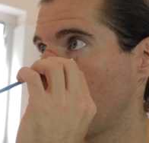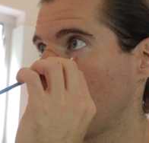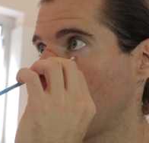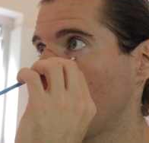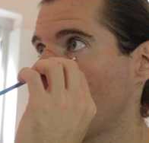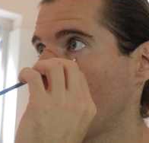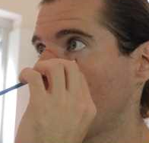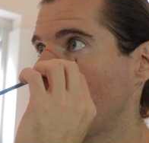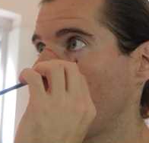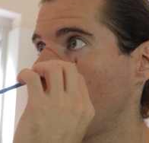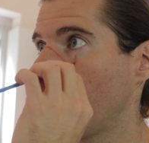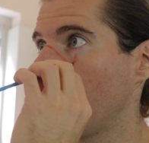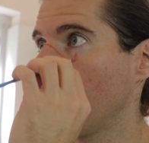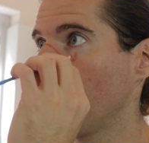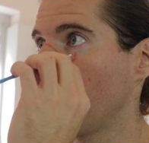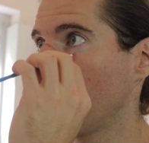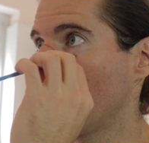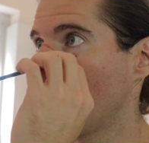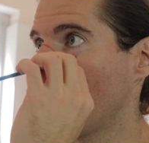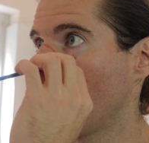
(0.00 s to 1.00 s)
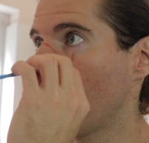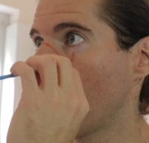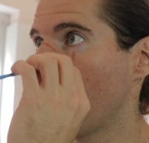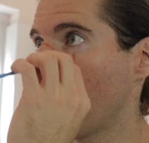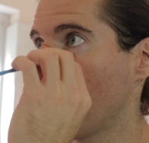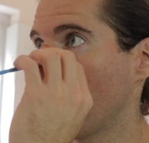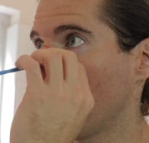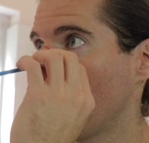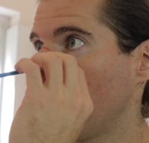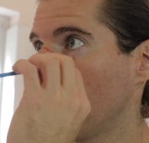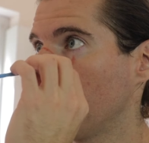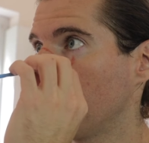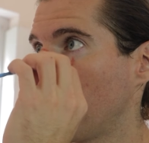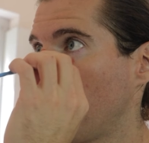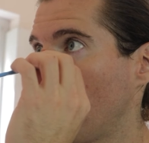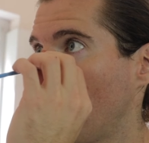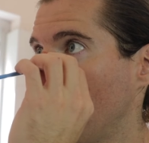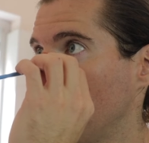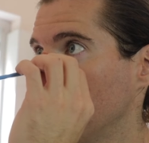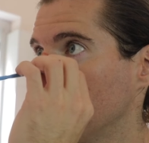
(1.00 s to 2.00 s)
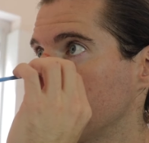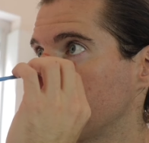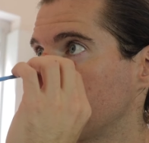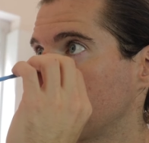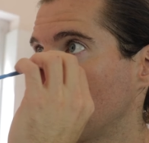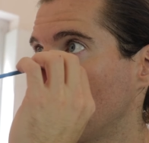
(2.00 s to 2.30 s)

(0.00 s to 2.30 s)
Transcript: Now I'm fully aware that it's pointless